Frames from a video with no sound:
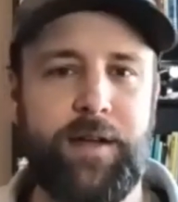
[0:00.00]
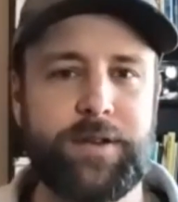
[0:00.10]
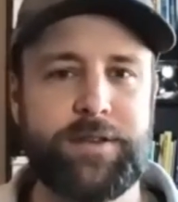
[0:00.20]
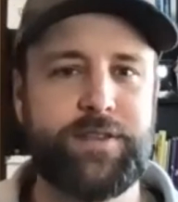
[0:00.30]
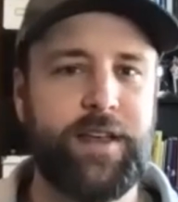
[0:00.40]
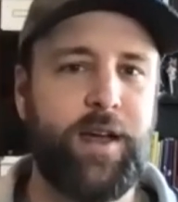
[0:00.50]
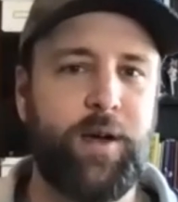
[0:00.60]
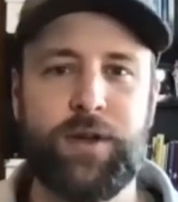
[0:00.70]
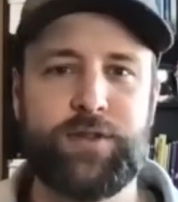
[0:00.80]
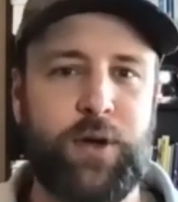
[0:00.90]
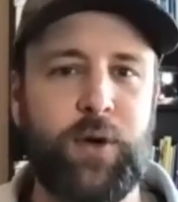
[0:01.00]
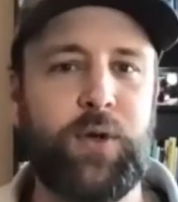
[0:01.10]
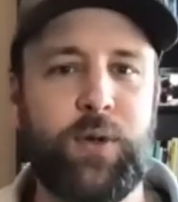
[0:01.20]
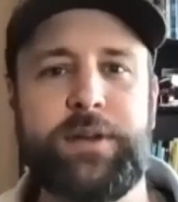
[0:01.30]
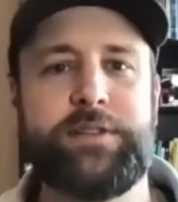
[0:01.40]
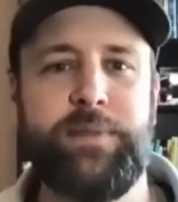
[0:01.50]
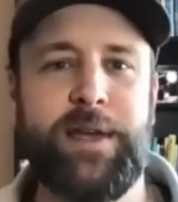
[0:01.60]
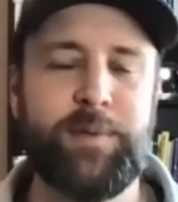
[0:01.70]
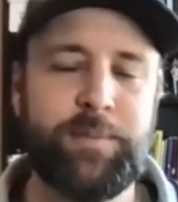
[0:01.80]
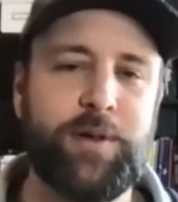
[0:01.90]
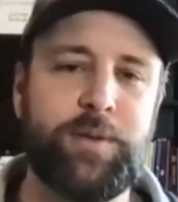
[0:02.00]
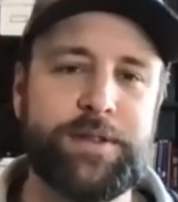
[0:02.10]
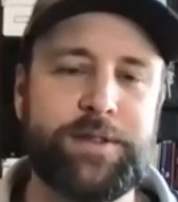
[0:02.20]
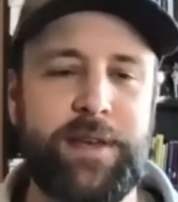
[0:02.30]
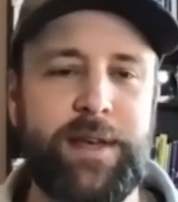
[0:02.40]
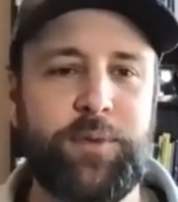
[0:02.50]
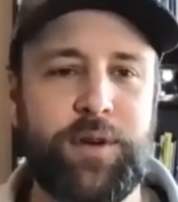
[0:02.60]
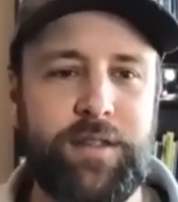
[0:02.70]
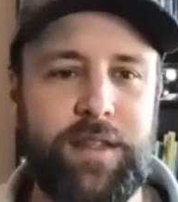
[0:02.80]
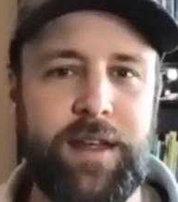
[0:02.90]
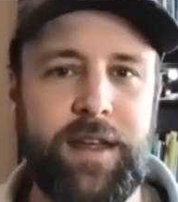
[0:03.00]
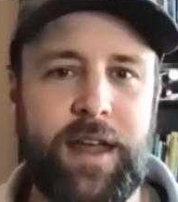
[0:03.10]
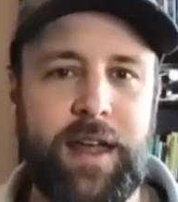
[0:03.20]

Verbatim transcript: What's what's cool? What's memeable? What's meme worthy?